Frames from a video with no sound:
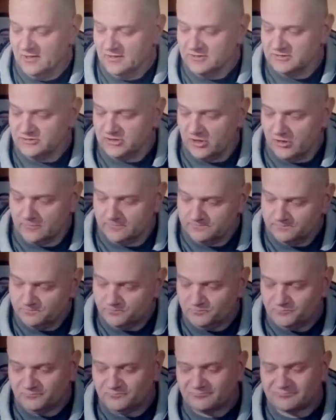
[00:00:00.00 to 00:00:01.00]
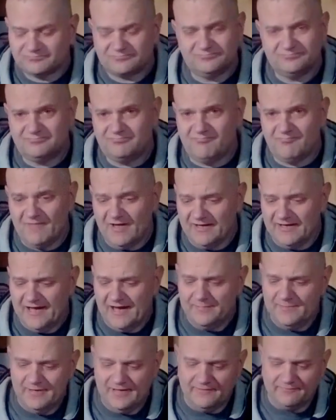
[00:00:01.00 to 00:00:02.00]
So
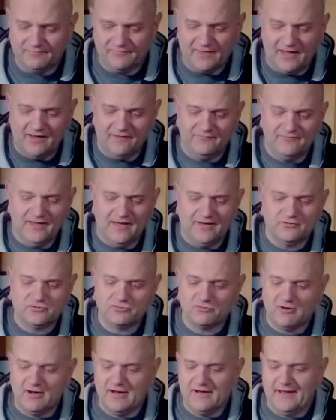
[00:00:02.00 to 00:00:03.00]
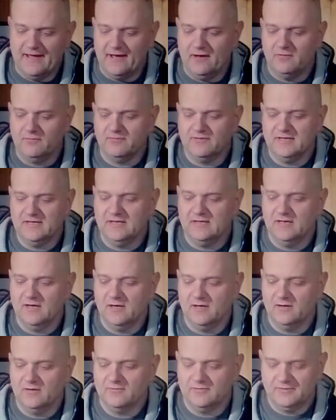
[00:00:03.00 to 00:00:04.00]
can't beat it. I've not tried out
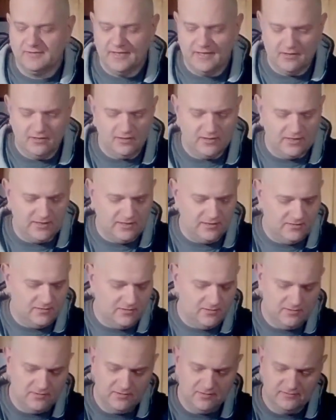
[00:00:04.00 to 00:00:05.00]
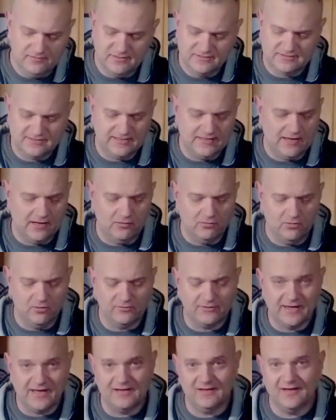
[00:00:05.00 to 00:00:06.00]
the tail light. See how long that